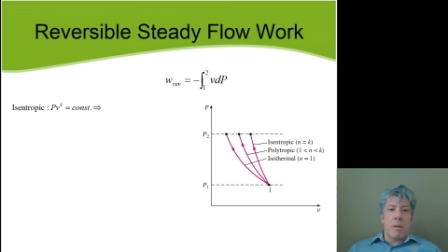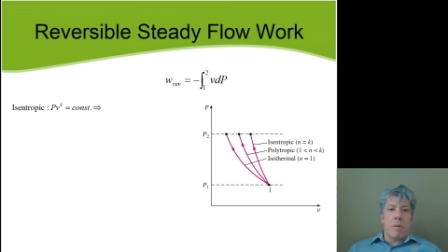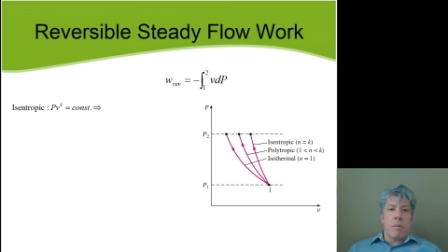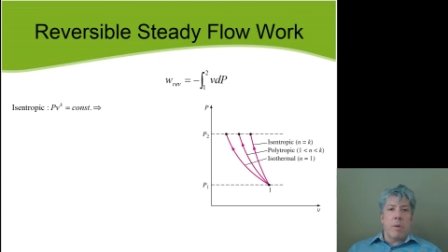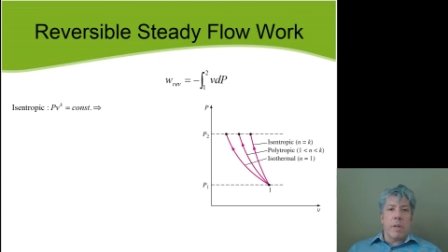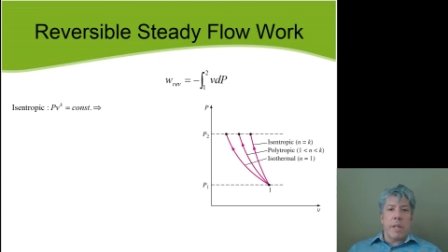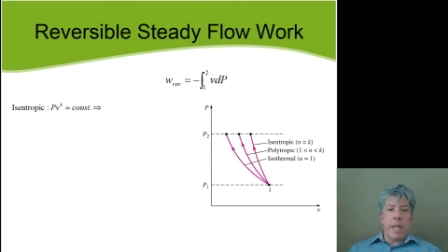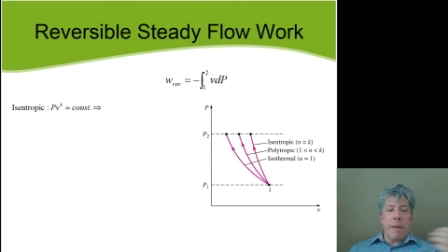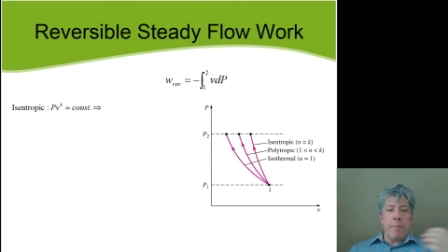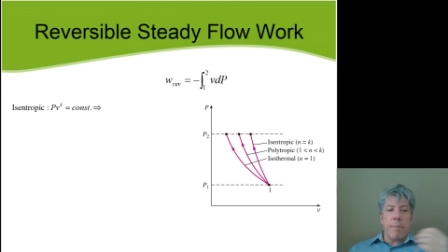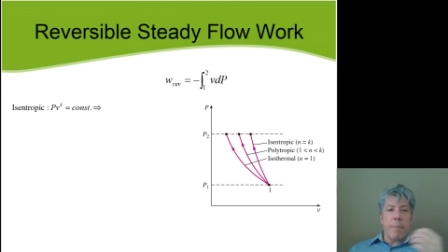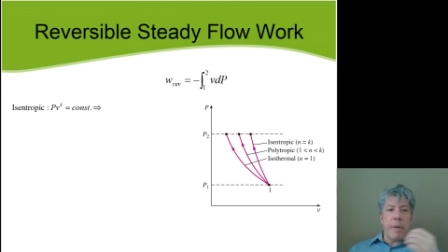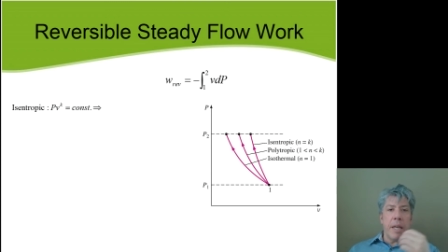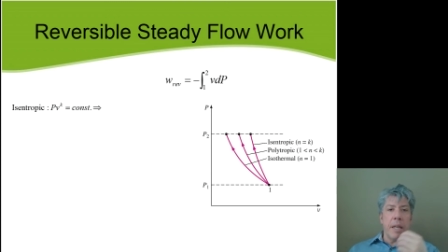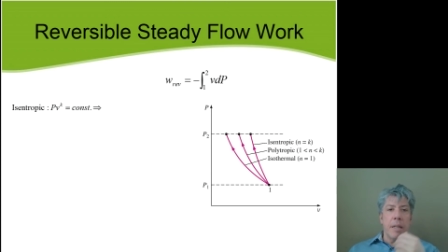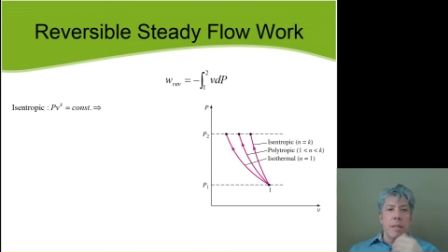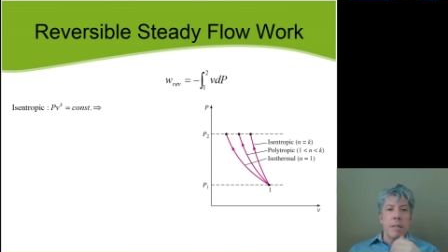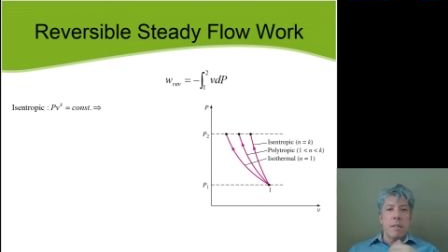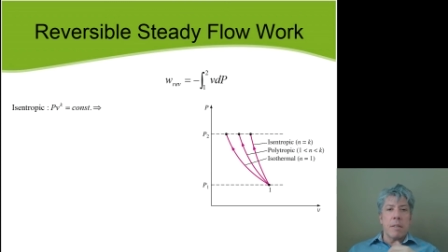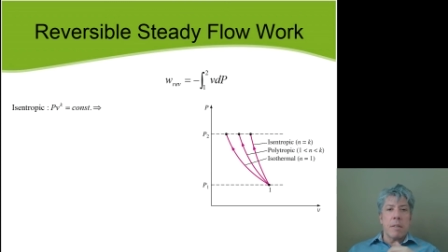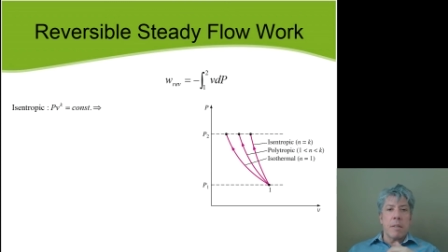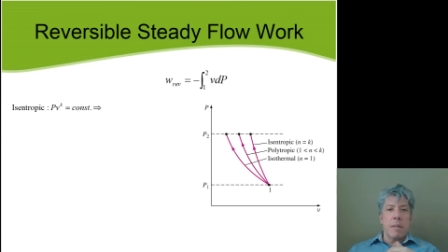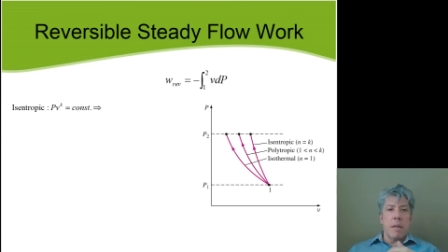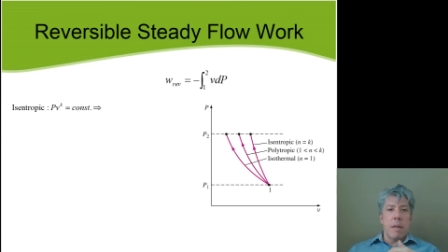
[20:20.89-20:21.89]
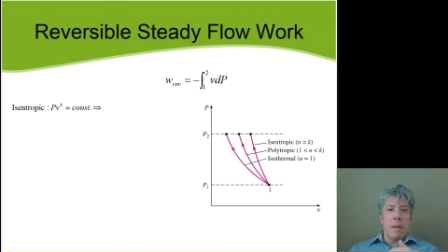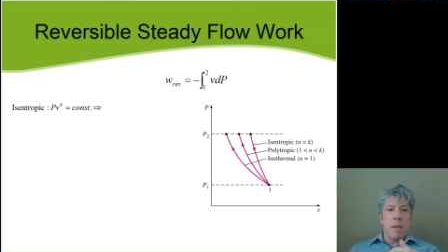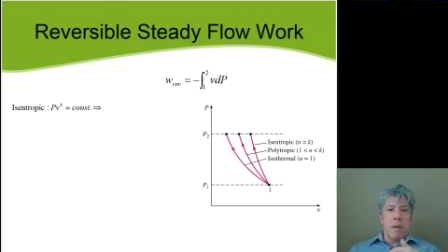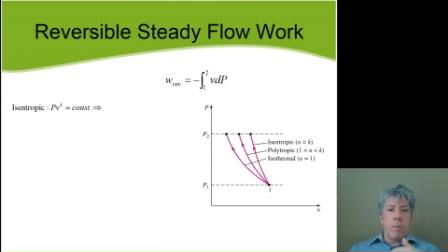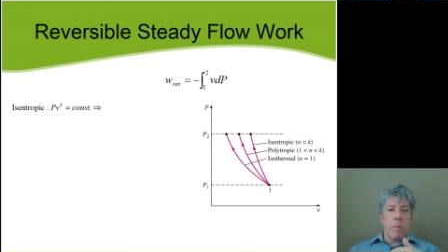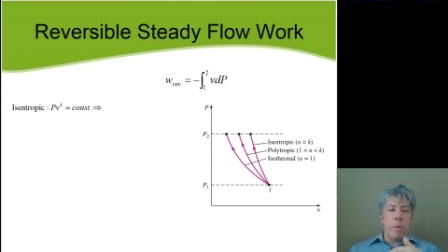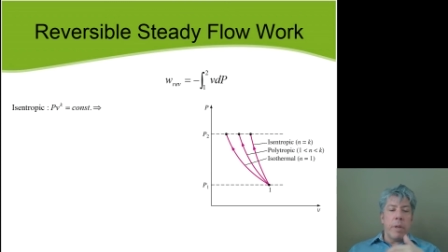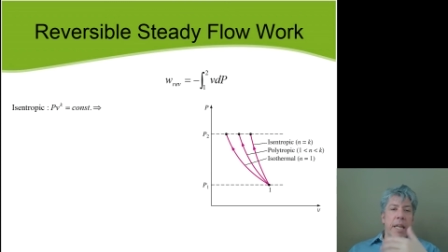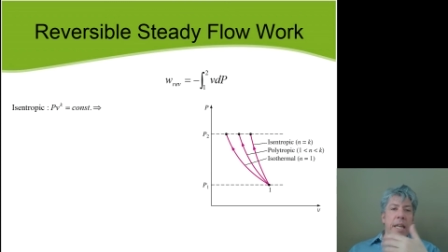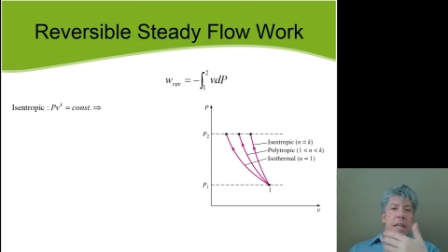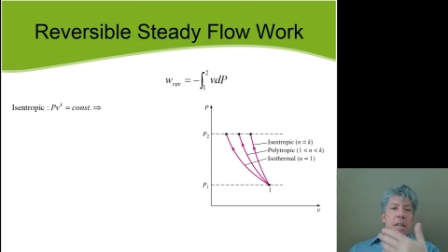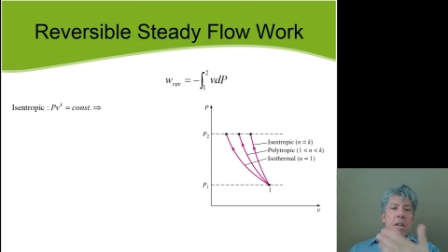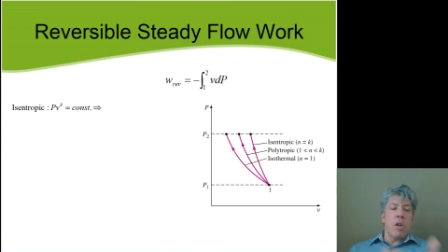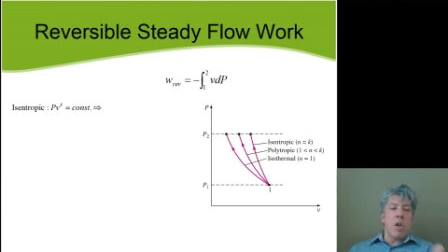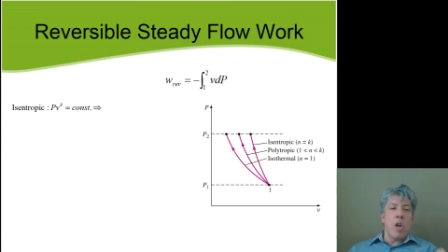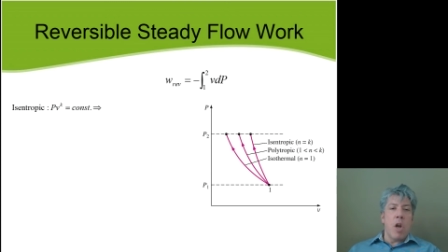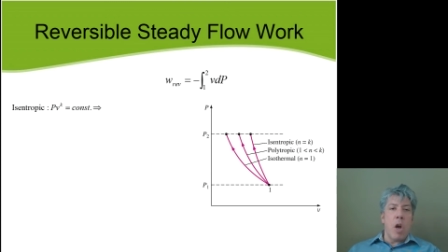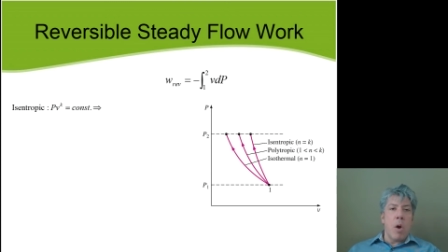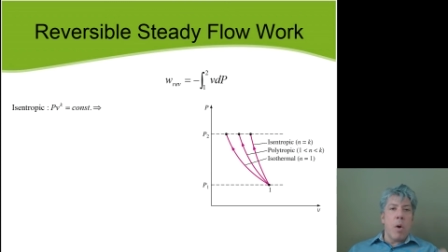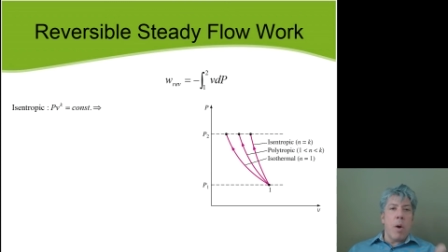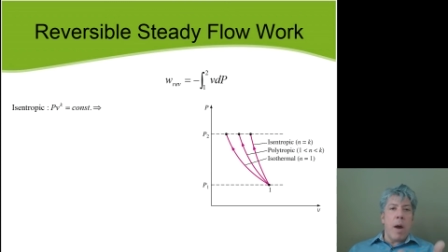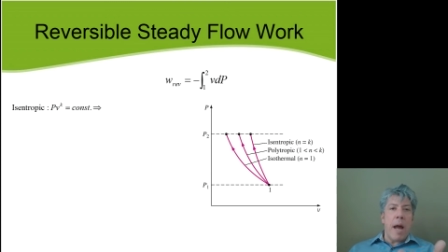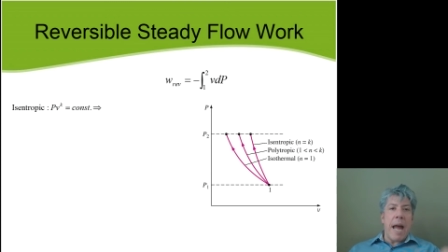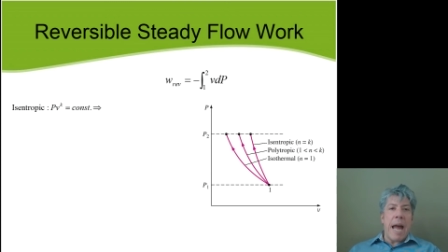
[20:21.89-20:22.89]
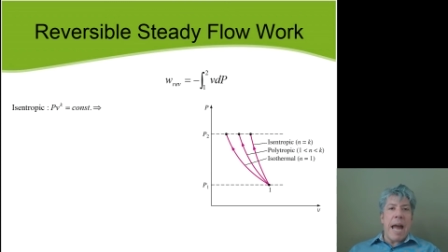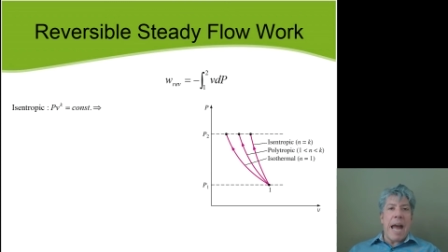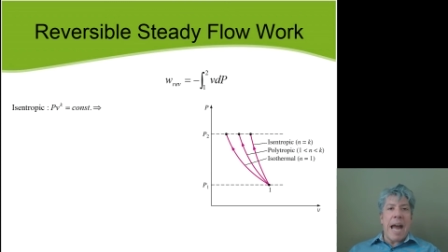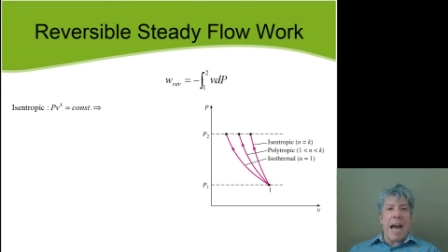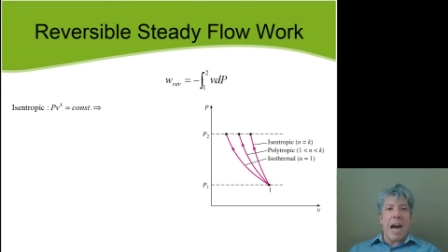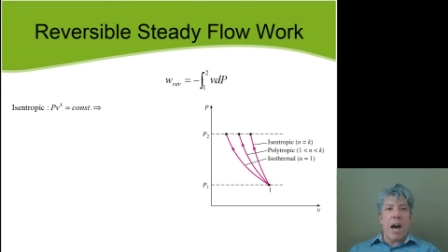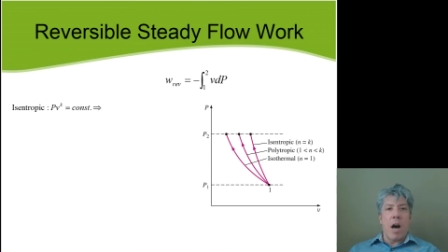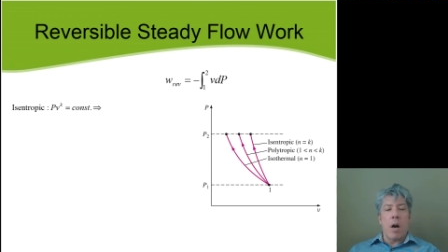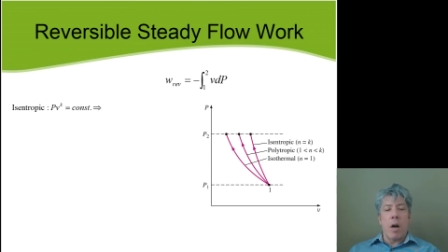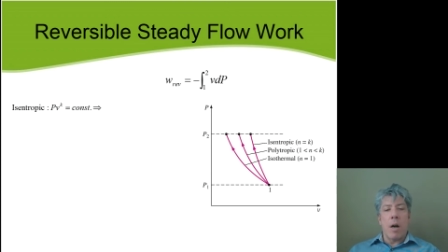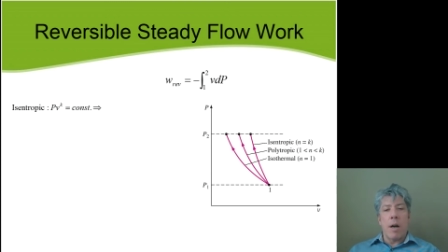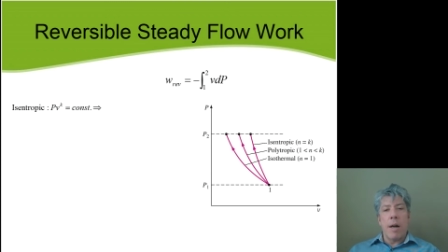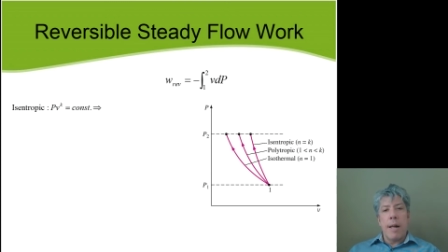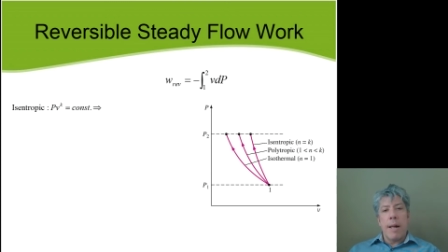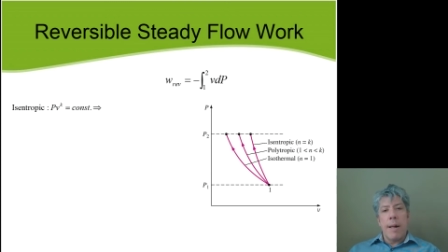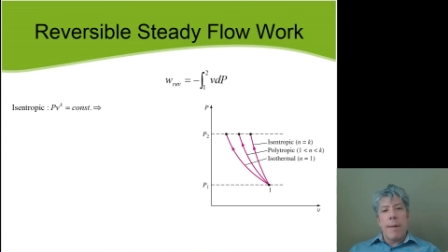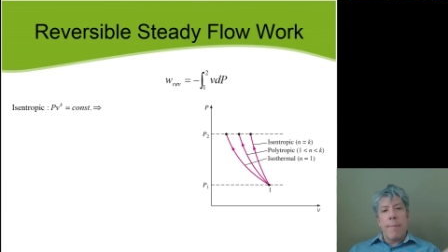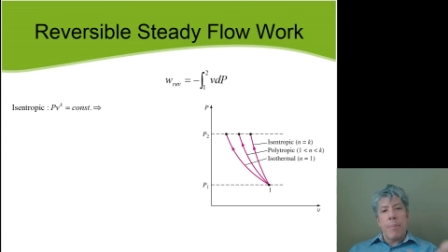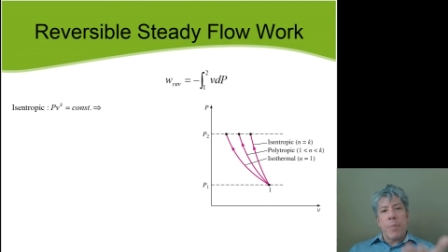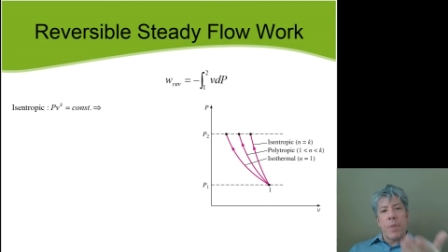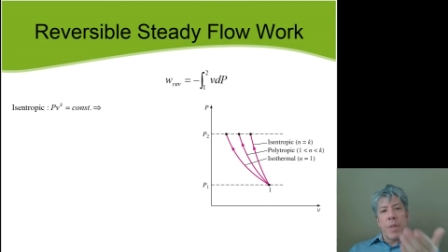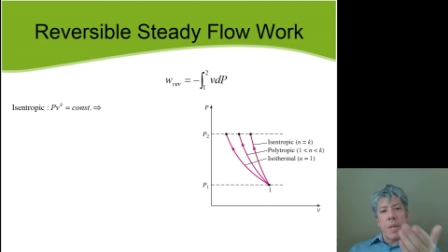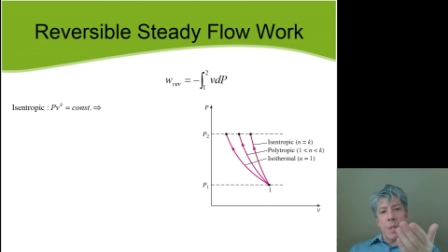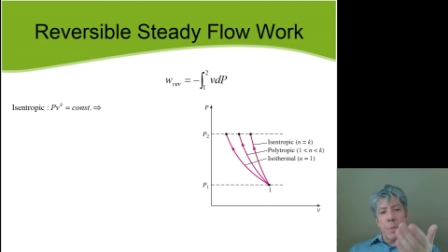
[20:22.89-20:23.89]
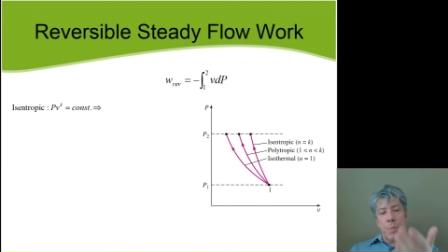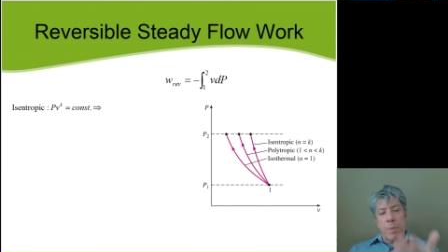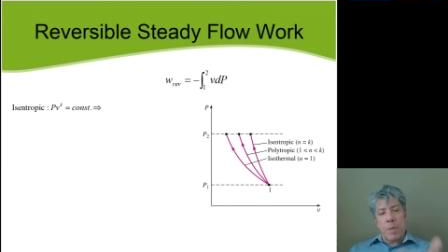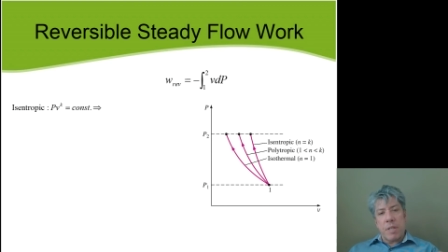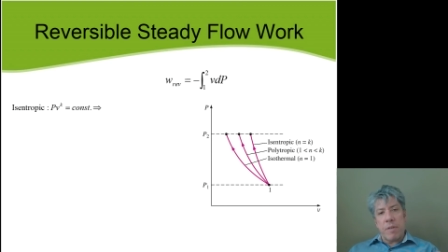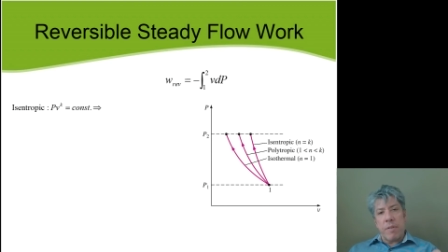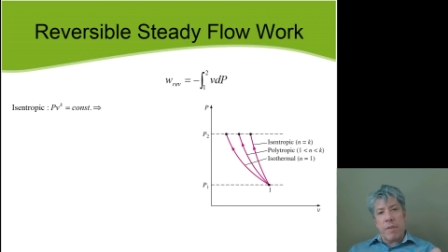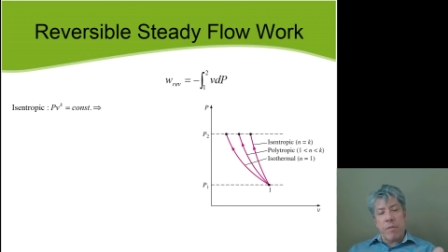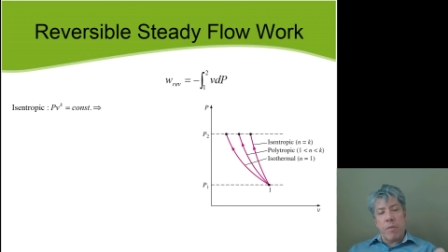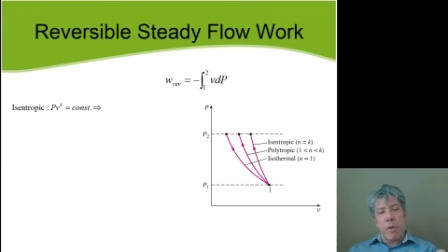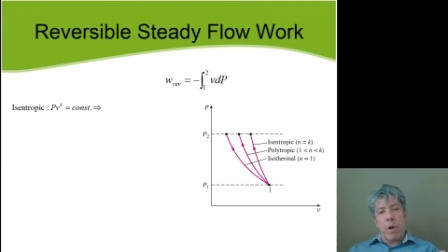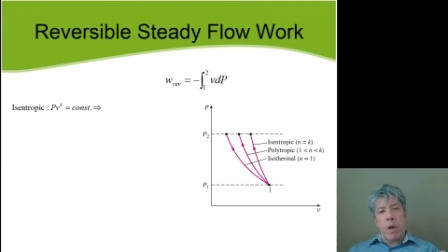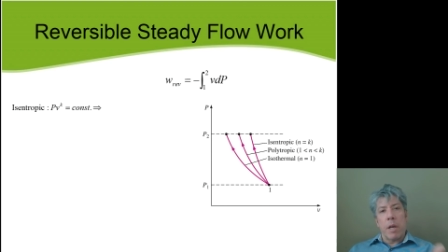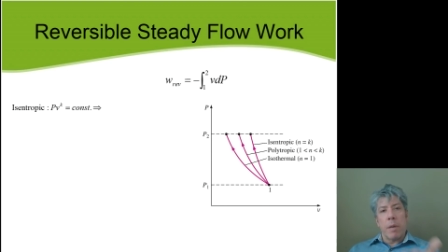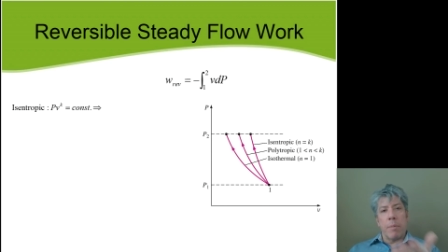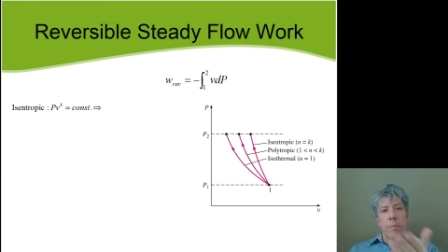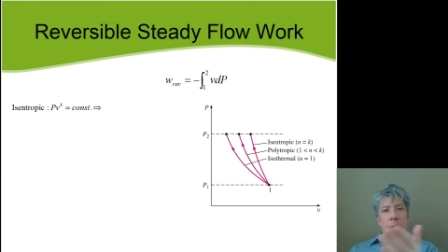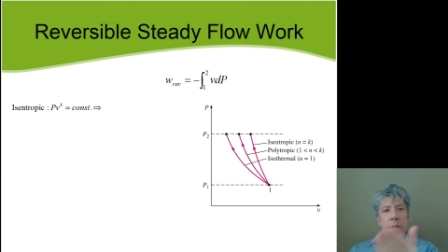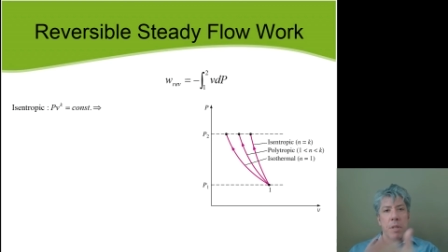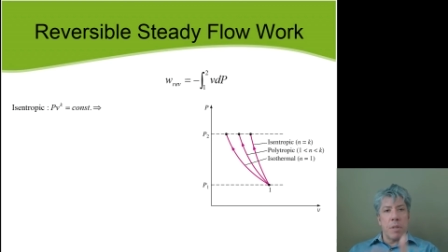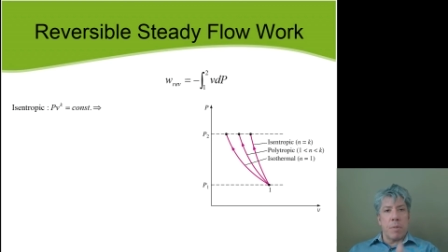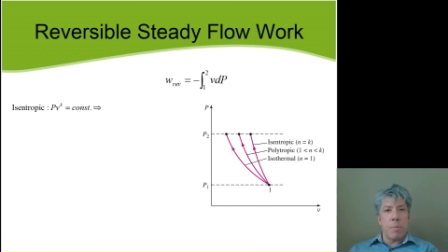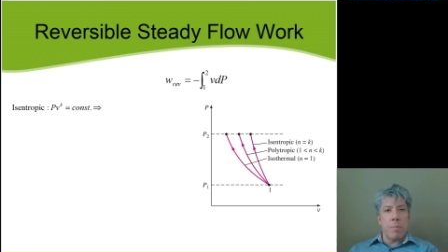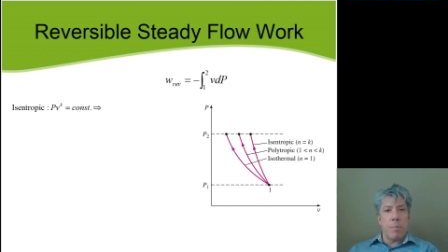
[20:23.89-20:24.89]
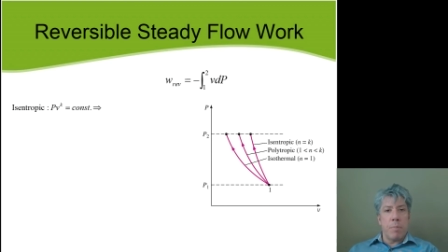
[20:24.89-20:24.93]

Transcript: Well, that means we need to know how the specific volume